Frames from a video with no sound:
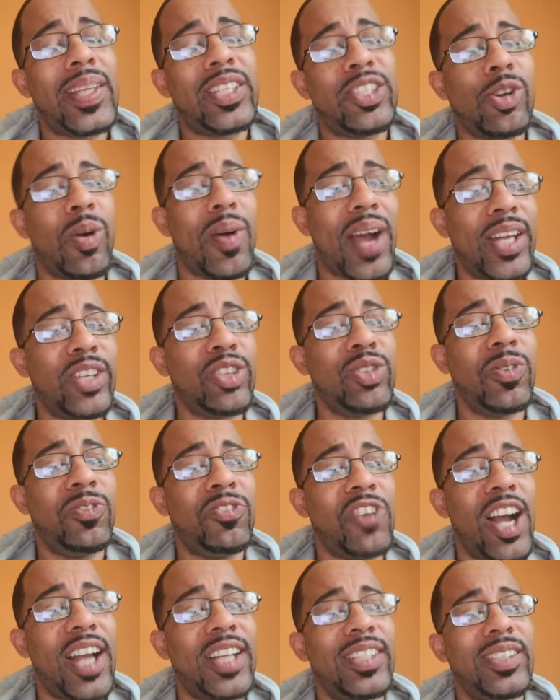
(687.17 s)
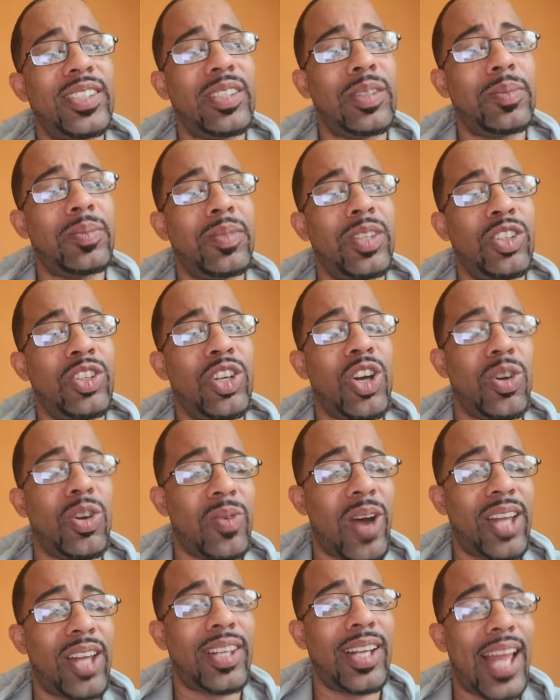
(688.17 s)
So I do find some, you know,
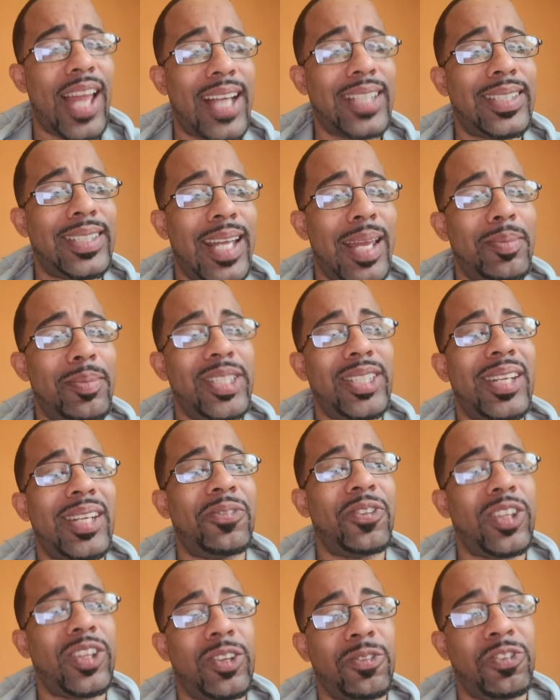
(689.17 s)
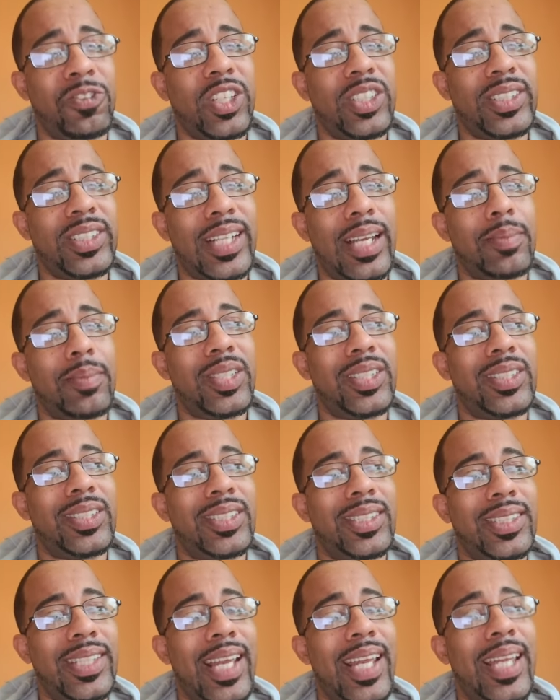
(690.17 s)
while the last name is different, the first name is
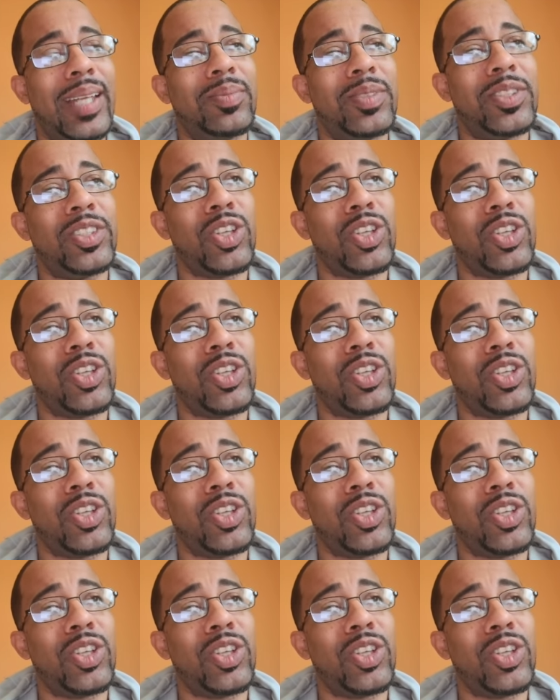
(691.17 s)
the same.